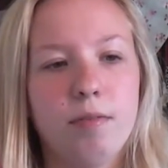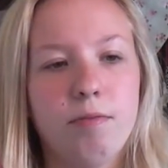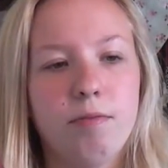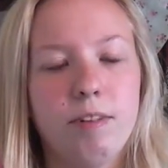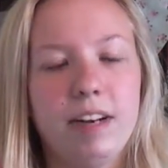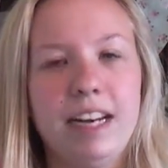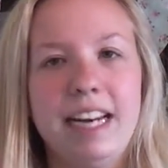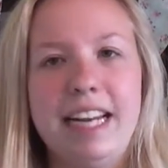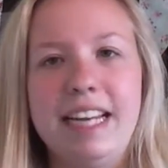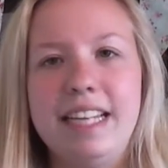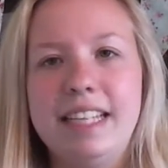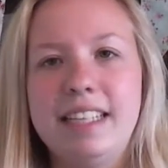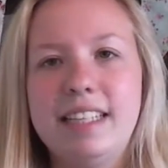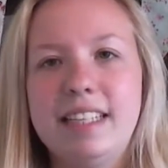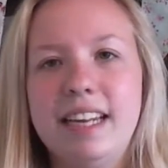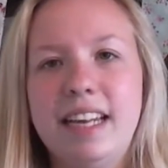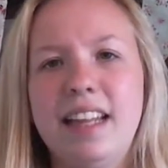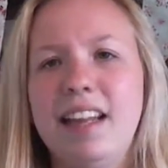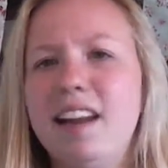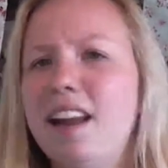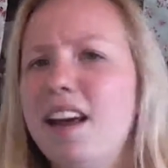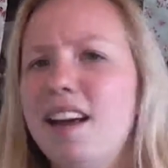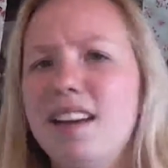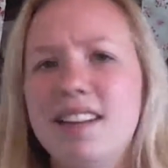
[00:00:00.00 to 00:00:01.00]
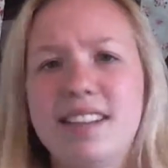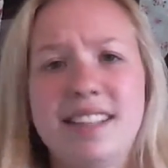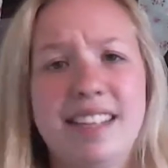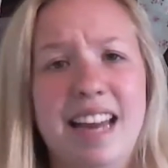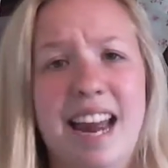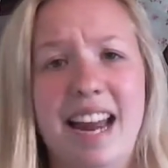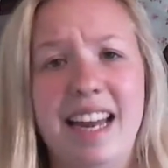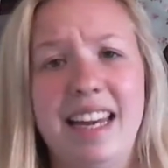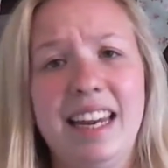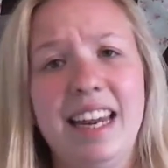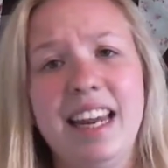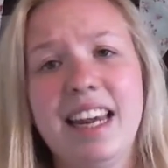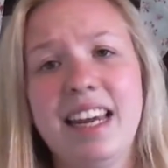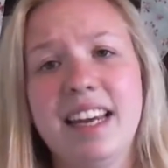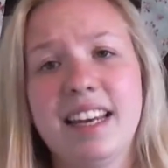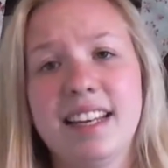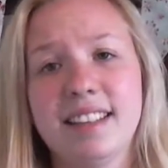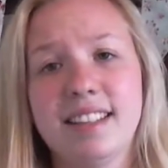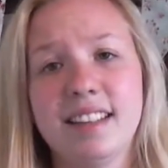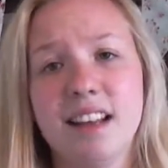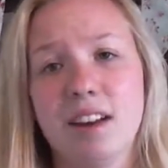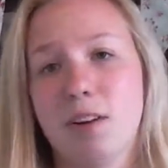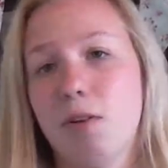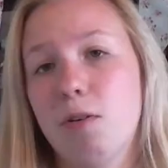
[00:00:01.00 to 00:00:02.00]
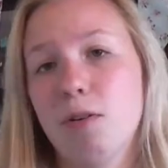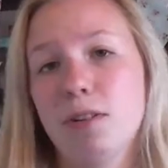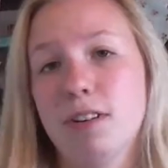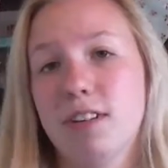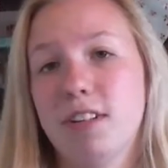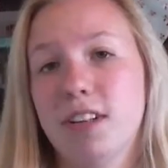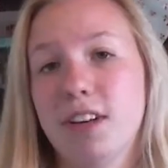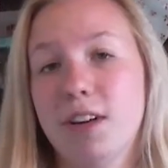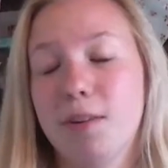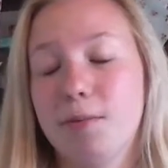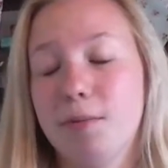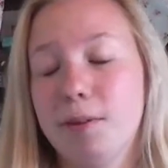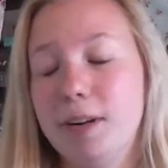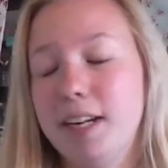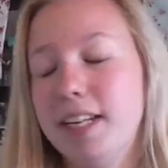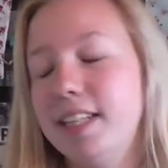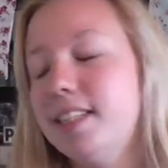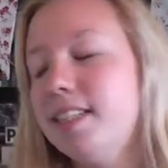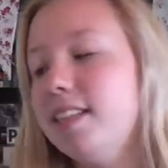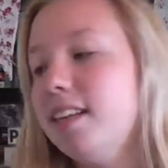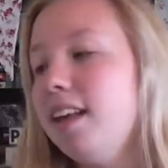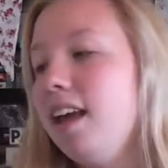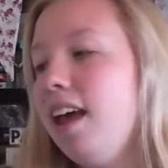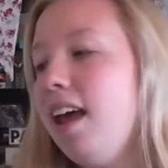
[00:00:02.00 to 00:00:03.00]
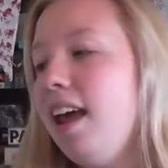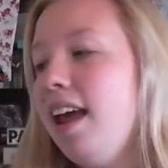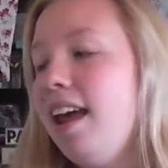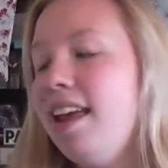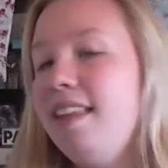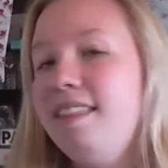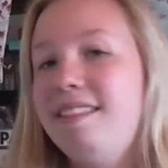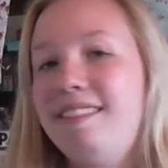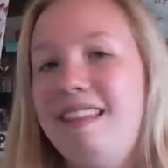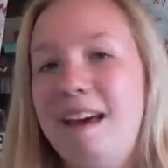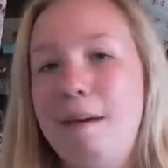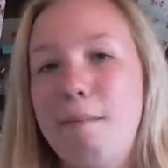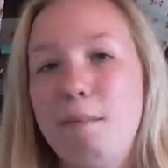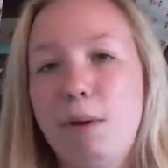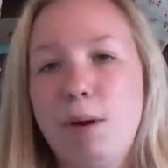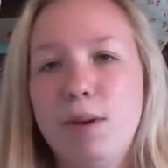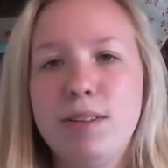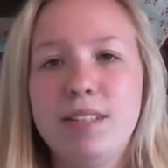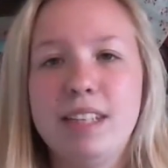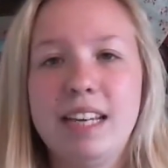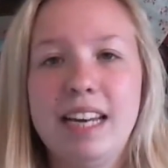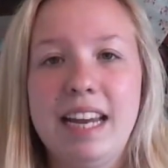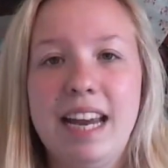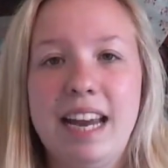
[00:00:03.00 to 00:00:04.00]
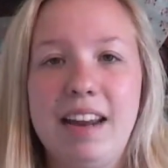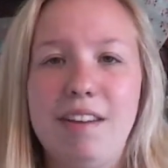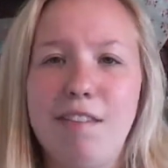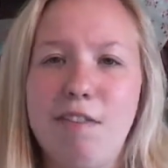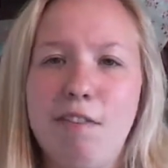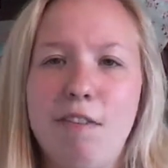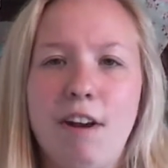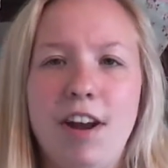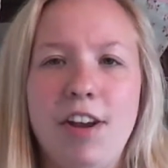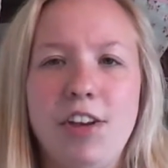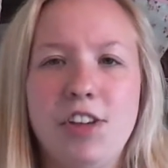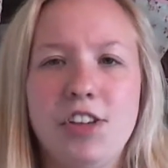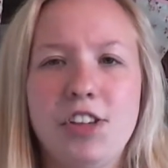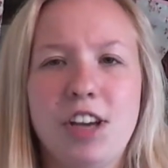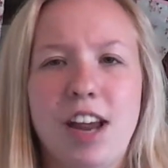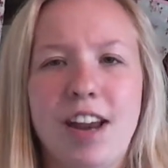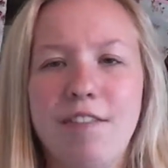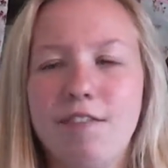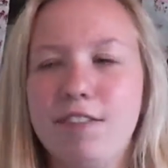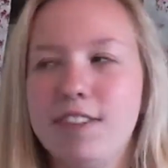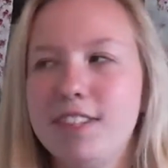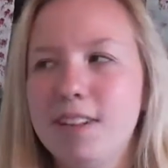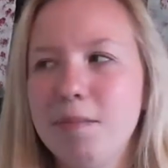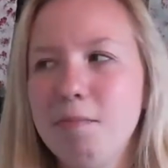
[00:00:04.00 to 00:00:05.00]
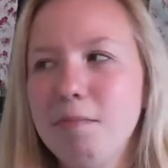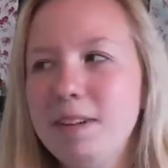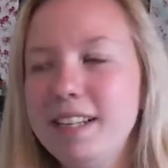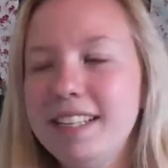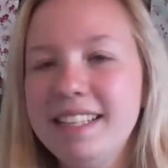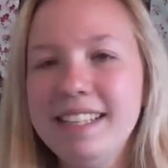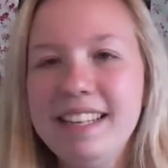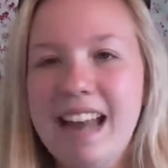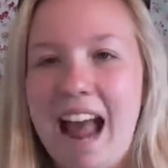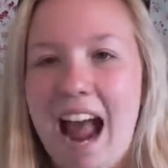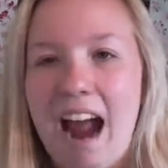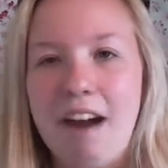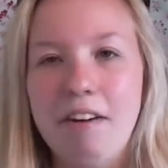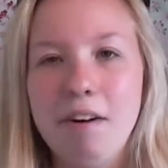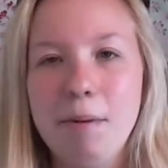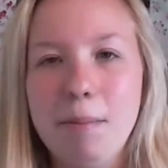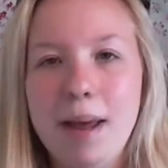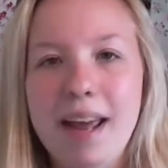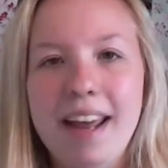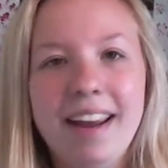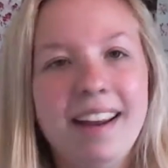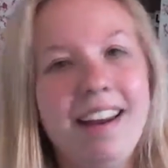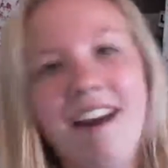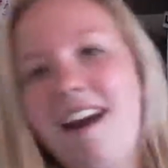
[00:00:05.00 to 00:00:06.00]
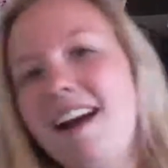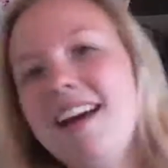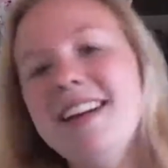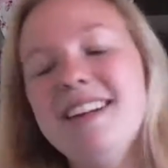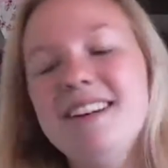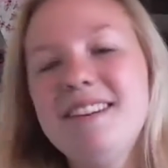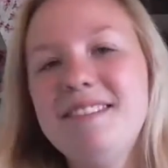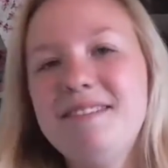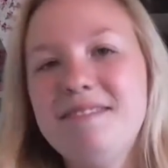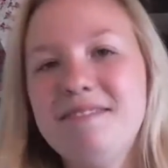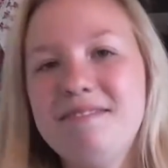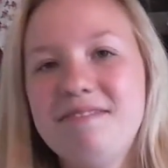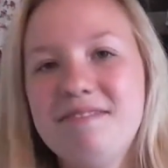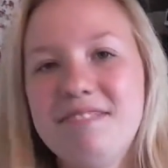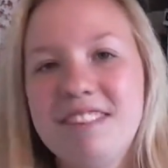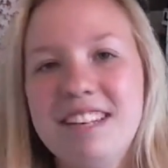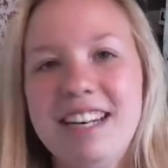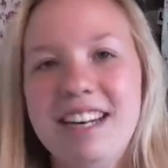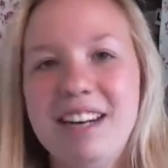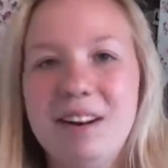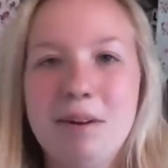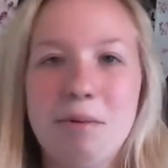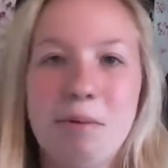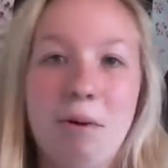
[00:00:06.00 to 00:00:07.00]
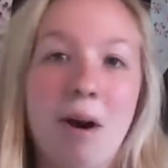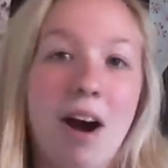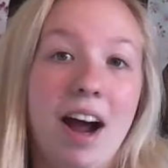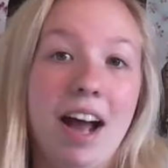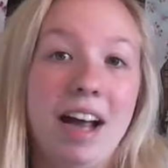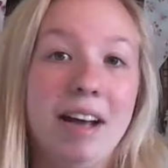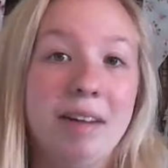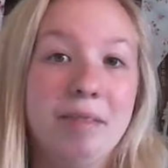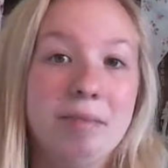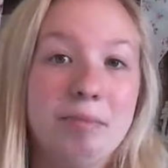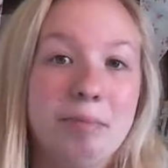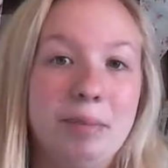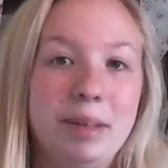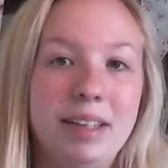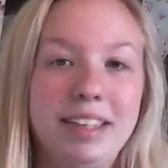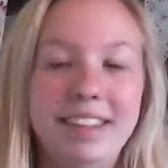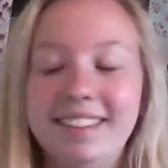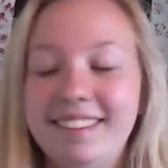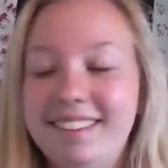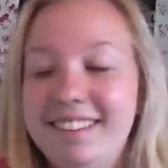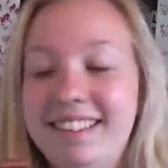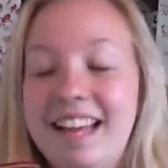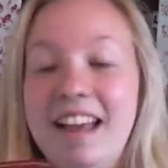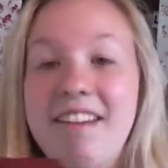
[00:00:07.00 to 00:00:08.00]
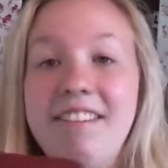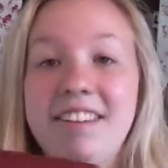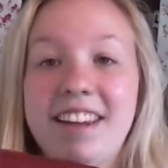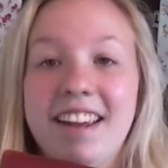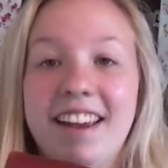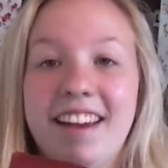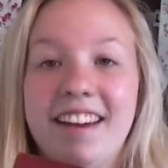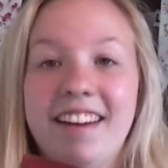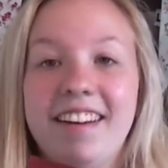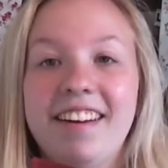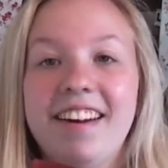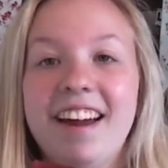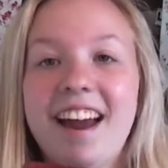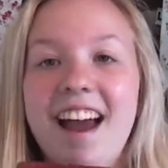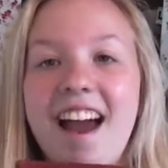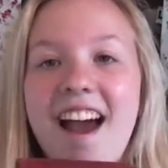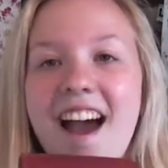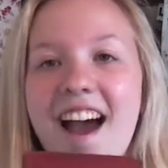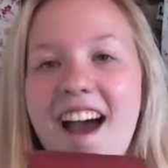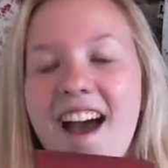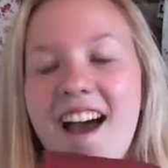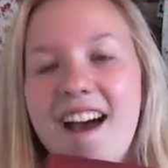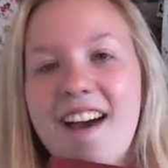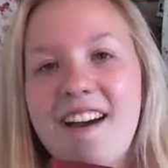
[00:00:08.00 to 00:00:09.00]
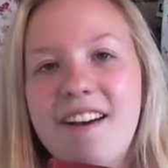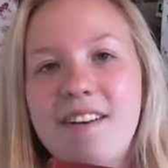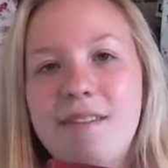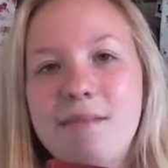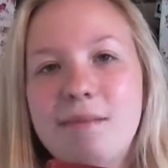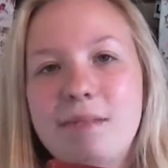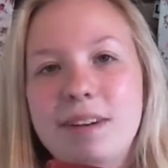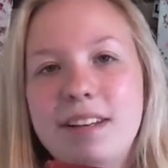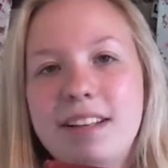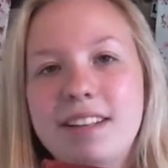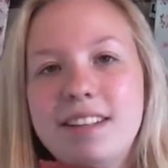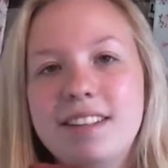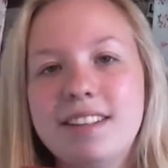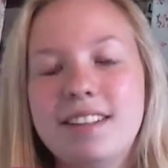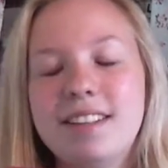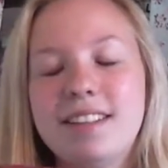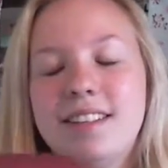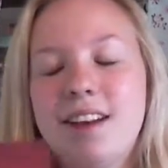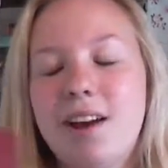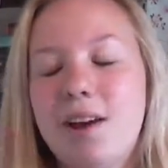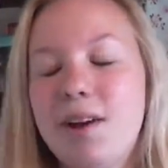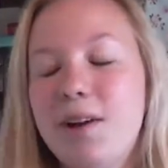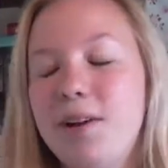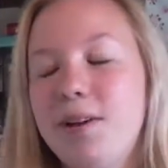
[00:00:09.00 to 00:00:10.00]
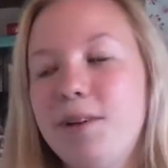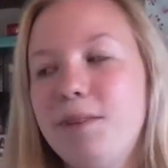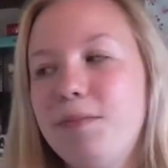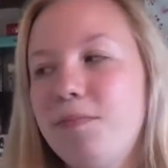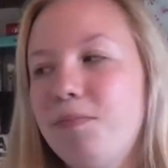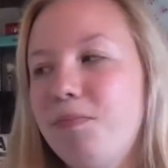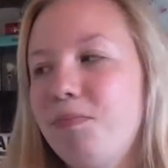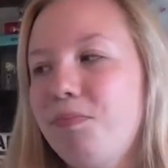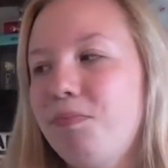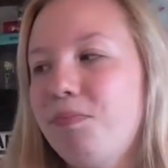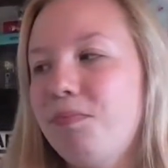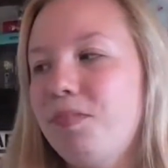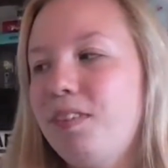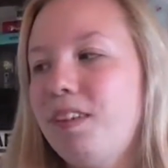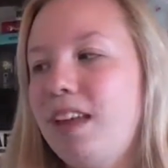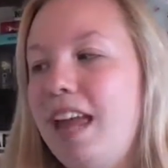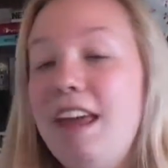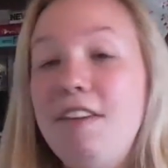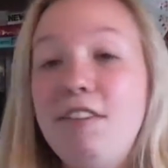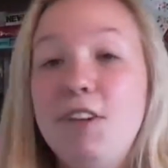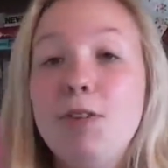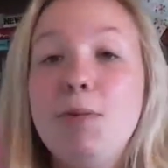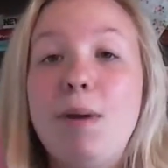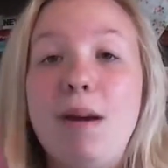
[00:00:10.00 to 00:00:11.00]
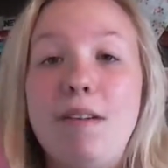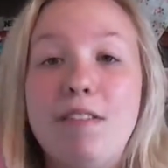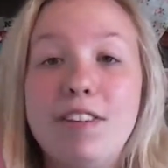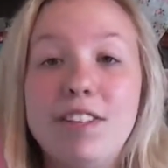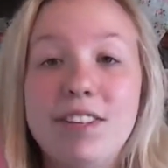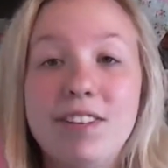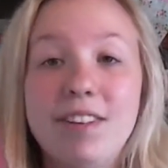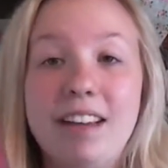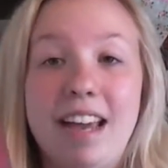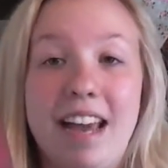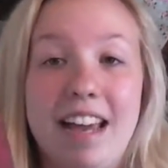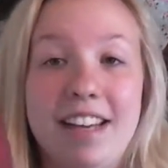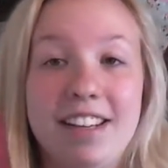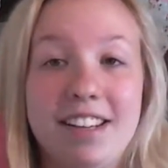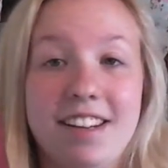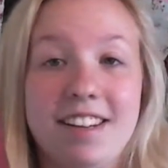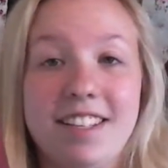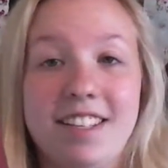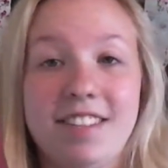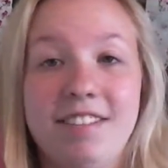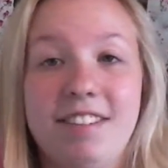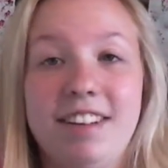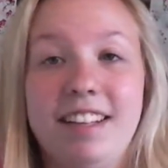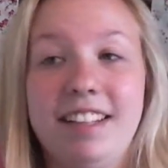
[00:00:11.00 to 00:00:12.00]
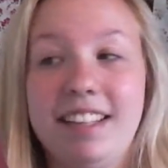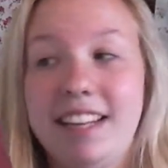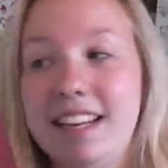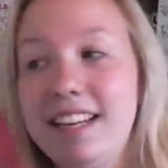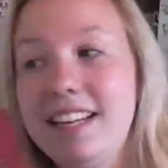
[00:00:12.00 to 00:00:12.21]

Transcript: released in the last 10 years according to Goodreads, they're mostly in French and for some reason Arabic. I don't really know why, but there we go. So if you ever do get a chance to read